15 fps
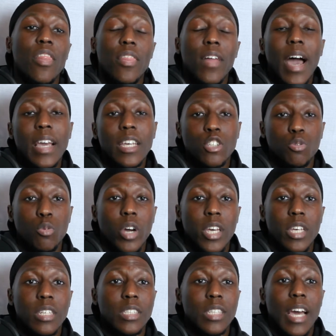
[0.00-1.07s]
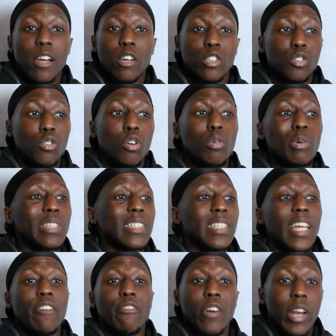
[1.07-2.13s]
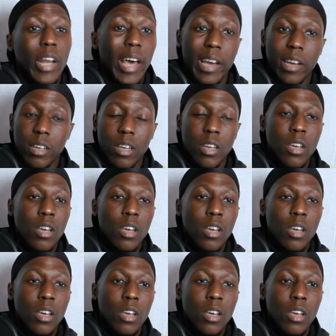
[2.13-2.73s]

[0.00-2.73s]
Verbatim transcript: that is what it is. Like, couture was never like.